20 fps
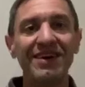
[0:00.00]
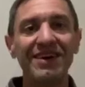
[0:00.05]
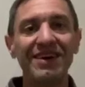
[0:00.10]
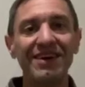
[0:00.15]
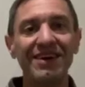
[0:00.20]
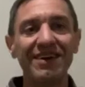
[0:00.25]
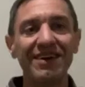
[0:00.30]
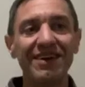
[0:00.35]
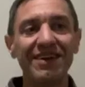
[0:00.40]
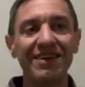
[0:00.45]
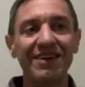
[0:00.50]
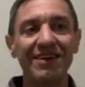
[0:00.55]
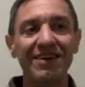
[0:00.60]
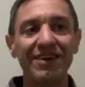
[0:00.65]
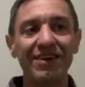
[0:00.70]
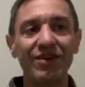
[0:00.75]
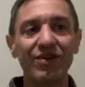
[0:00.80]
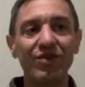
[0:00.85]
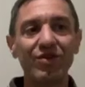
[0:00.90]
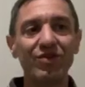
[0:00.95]
in a
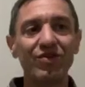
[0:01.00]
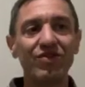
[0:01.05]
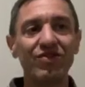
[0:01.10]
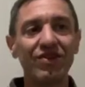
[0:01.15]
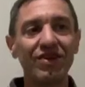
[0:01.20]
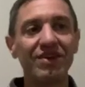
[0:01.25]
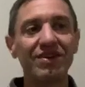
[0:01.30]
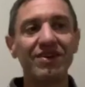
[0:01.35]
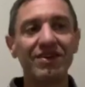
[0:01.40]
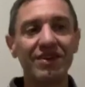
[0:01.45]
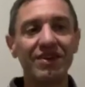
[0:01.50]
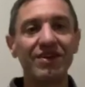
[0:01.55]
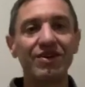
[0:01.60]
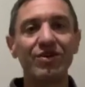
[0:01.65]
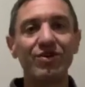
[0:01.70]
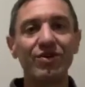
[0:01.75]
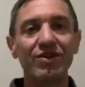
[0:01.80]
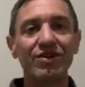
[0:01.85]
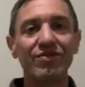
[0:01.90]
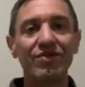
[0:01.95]
good signal and a
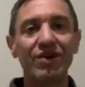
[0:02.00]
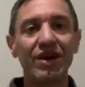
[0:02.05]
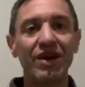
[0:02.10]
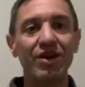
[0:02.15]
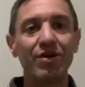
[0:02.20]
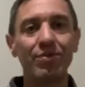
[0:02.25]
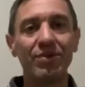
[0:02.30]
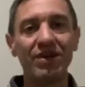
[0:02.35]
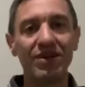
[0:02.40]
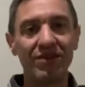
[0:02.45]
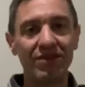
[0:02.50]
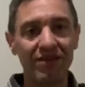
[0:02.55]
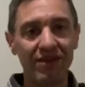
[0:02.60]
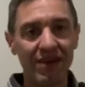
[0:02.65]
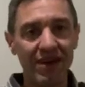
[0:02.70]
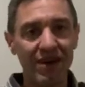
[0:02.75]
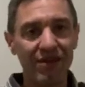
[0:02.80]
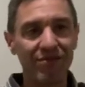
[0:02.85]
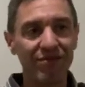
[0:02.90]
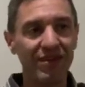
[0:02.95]
good environment, and I
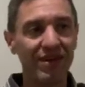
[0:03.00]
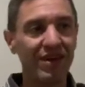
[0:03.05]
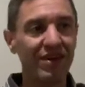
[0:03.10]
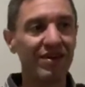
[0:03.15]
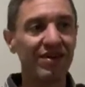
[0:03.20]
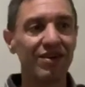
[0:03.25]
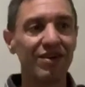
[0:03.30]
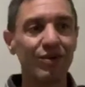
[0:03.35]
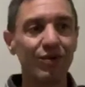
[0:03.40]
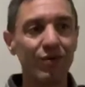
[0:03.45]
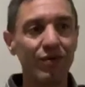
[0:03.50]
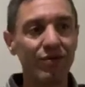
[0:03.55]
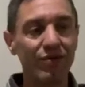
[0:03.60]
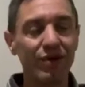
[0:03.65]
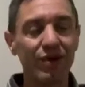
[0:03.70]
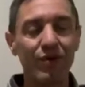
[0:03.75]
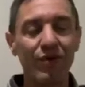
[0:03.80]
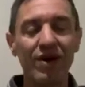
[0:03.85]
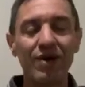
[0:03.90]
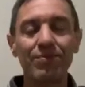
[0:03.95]
think we'll
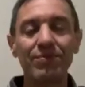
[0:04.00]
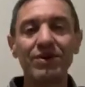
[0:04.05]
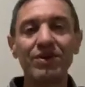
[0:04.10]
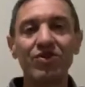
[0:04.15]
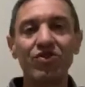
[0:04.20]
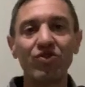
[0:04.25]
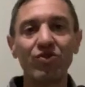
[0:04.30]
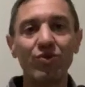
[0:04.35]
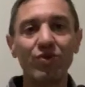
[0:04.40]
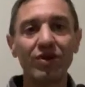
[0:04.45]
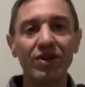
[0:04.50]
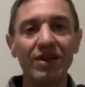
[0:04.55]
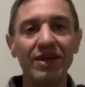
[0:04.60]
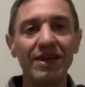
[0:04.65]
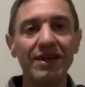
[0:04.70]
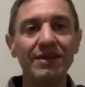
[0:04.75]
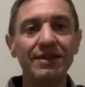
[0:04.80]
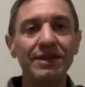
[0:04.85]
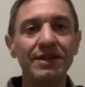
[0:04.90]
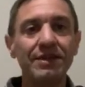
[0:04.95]
go up
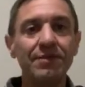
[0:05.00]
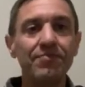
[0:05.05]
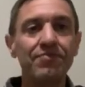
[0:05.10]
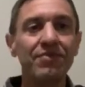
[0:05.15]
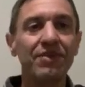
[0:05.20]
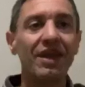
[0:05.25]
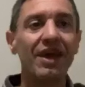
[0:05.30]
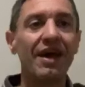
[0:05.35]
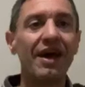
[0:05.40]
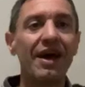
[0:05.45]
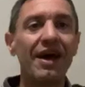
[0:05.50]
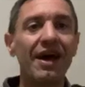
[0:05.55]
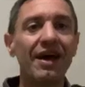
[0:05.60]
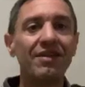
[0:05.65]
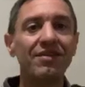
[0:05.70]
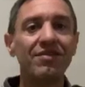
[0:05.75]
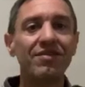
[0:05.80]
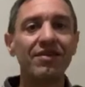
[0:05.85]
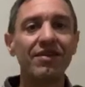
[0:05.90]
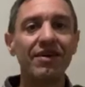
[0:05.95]
shortly. And
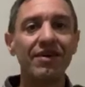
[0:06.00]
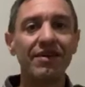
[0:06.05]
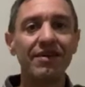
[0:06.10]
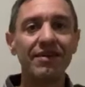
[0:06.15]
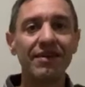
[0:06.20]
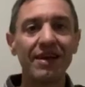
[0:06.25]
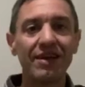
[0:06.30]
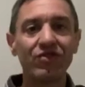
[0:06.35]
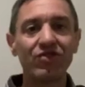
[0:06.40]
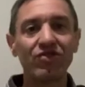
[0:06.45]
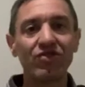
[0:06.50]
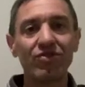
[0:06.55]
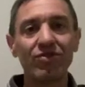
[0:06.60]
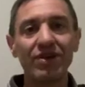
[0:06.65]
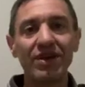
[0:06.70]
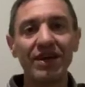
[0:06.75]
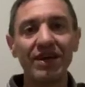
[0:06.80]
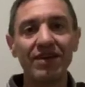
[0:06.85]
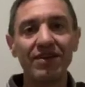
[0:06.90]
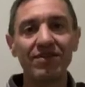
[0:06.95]
the next
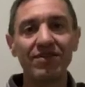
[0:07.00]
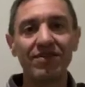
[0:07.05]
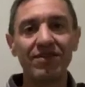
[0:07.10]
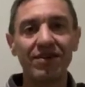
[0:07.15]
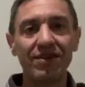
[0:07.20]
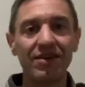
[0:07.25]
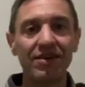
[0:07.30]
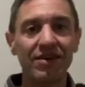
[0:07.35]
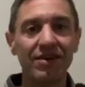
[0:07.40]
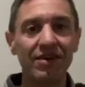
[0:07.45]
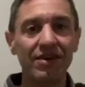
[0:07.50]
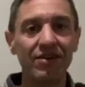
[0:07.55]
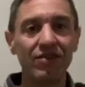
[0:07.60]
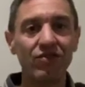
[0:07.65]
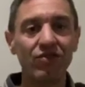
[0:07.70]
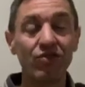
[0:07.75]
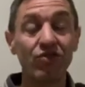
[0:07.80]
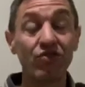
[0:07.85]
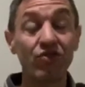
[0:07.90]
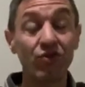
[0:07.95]
trade is a
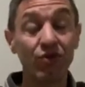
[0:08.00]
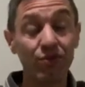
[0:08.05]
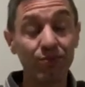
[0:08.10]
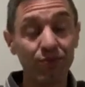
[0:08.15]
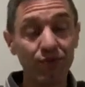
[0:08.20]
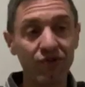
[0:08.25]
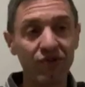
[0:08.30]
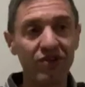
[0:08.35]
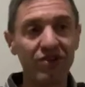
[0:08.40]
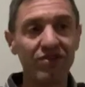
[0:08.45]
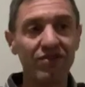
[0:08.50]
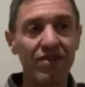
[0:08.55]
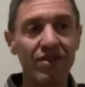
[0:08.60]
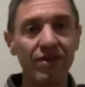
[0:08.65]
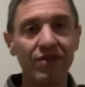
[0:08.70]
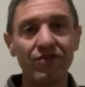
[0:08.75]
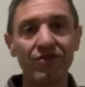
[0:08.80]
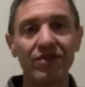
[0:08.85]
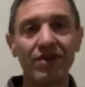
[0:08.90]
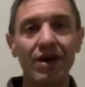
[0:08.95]
short position
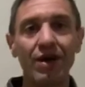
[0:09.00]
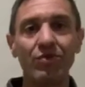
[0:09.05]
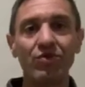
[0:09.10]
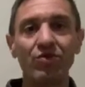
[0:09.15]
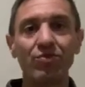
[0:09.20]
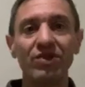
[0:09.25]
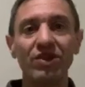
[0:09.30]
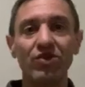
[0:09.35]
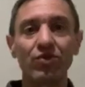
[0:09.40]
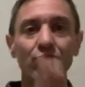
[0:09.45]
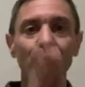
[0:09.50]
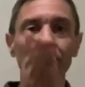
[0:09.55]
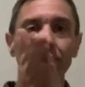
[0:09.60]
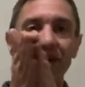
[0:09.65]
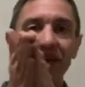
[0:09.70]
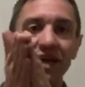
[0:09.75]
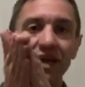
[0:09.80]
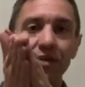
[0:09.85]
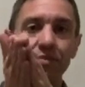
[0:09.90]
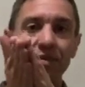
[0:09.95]
this time, so means we are
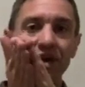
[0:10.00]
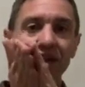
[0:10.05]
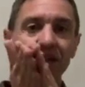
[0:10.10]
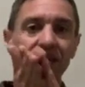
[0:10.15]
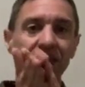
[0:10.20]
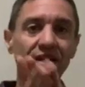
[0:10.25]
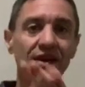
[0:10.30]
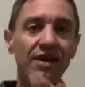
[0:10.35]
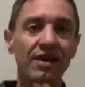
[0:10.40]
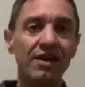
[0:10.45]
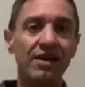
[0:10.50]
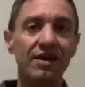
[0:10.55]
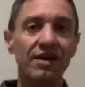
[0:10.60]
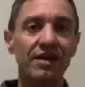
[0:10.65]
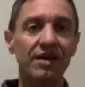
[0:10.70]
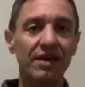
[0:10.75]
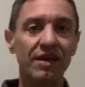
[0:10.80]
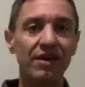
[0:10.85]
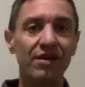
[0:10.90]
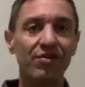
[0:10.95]
making money
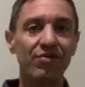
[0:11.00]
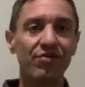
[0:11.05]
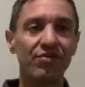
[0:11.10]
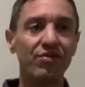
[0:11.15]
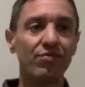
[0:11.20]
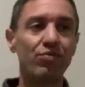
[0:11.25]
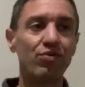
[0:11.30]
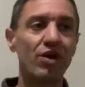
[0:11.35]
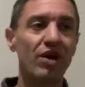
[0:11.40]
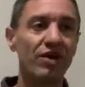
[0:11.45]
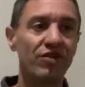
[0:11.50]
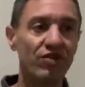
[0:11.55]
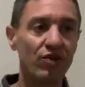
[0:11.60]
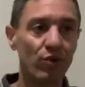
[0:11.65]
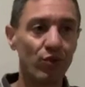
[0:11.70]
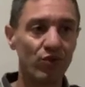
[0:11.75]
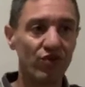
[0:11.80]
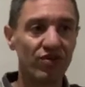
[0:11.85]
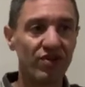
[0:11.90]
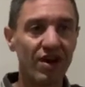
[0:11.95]
if the price
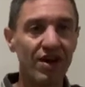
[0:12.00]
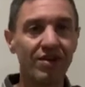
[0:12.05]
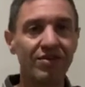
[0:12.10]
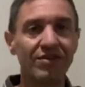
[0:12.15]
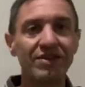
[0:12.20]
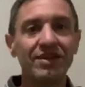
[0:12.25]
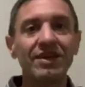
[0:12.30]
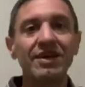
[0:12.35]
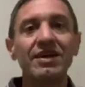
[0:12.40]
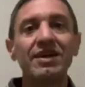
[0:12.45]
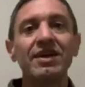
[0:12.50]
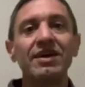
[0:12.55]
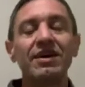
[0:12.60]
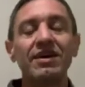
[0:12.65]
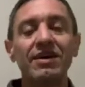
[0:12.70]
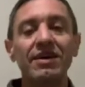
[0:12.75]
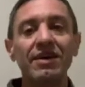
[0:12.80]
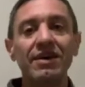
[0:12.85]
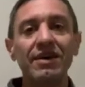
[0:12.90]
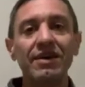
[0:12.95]
goes down.
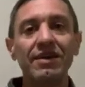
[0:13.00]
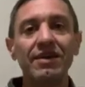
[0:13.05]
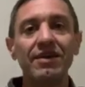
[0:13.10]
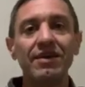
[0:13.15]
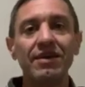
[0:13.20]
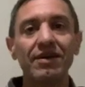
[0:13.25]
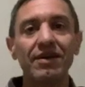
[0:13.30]
In